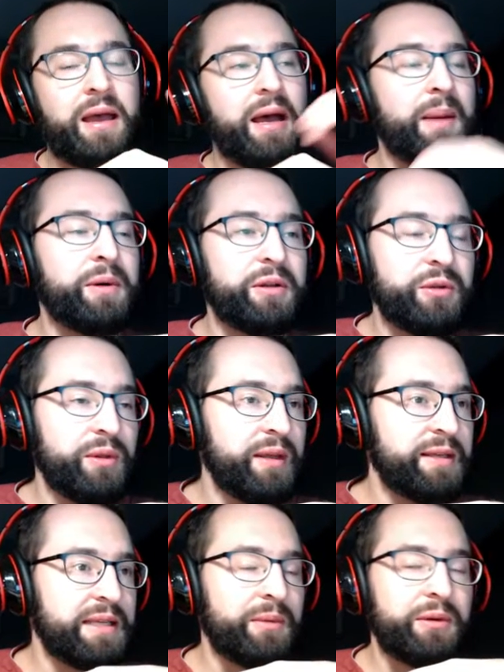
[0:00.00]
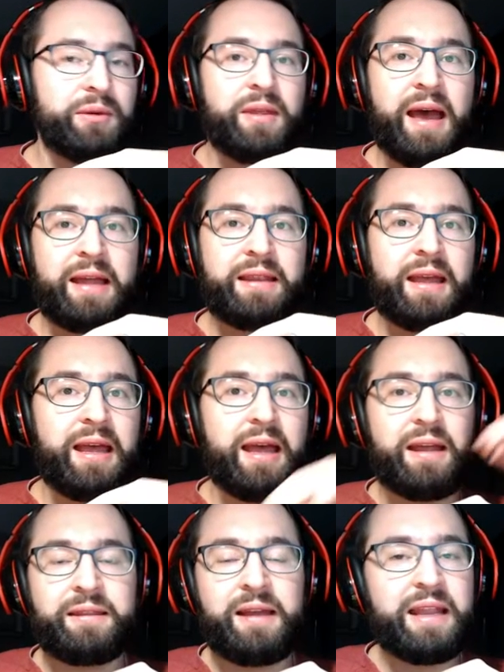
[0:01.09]
I'm gonna do this. I'm gonna do that."
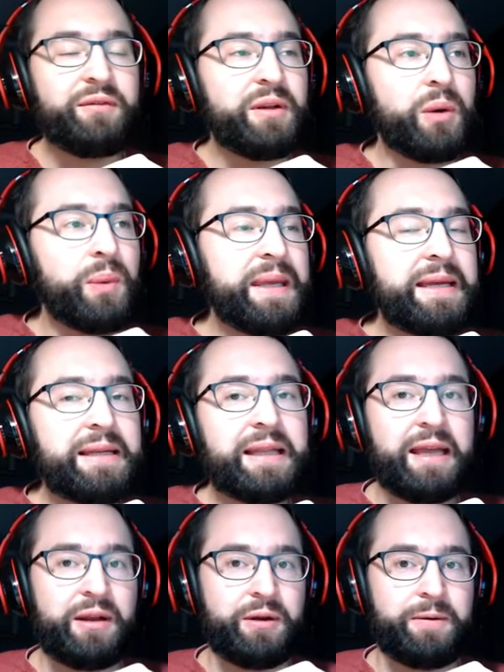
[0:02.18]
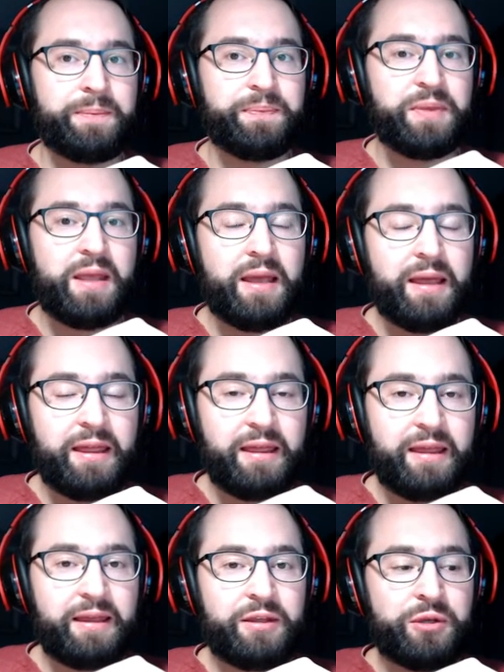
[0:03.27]
Not even a week later,
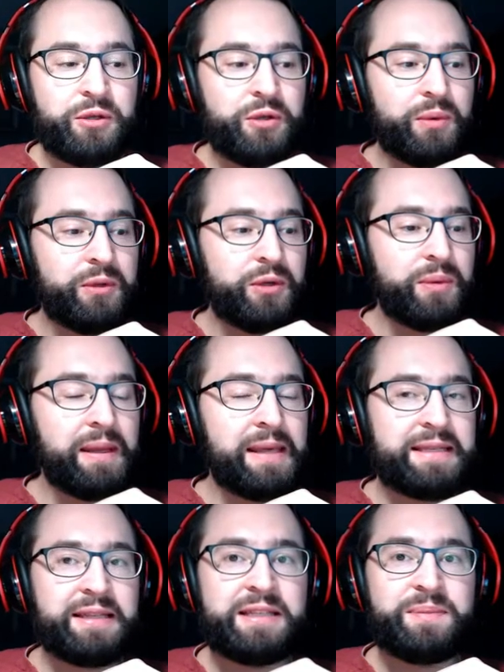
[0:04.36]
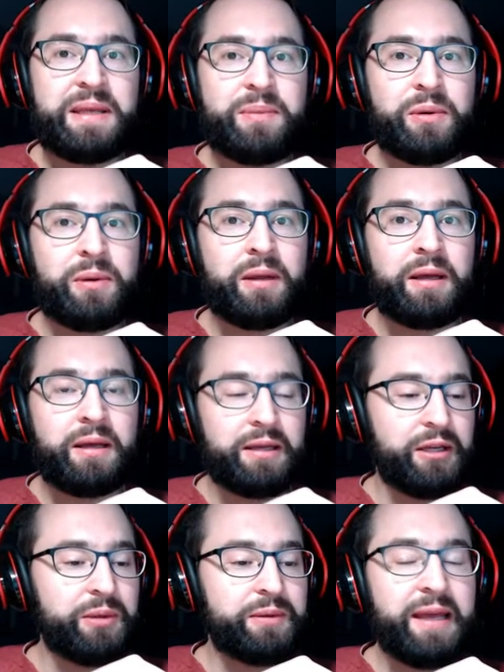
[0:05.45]
you realize that these people,
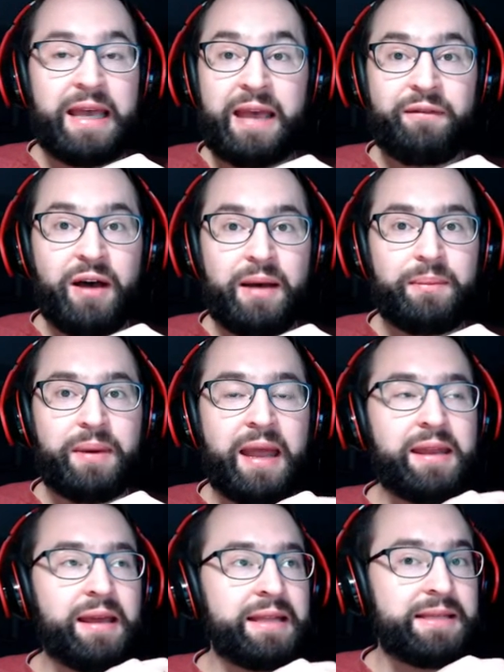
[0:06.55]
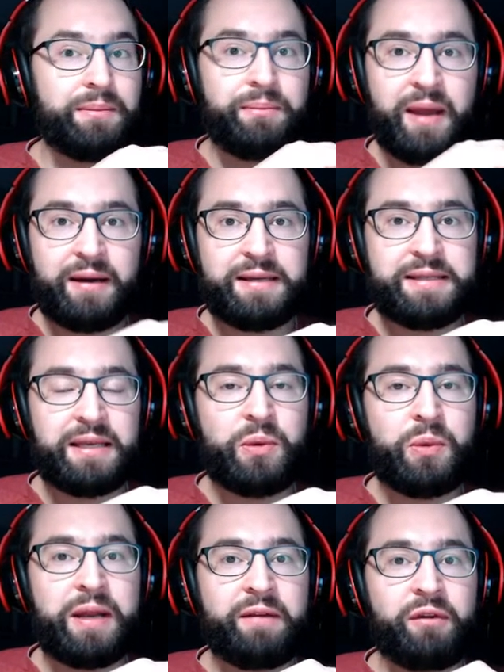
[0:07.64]
they gave up, and it's embarrassing
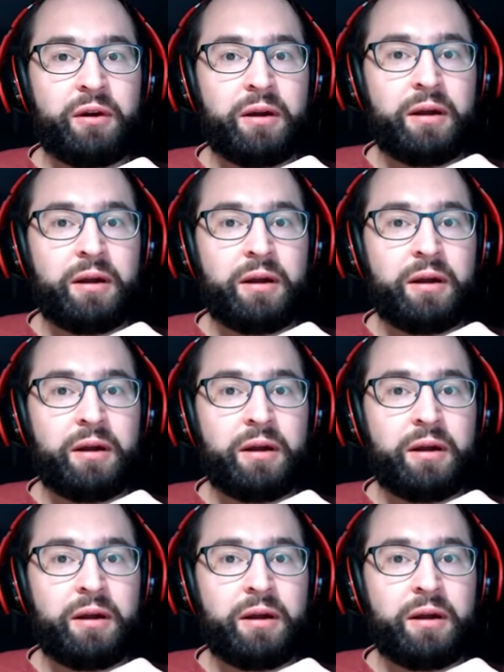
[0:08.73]
whenever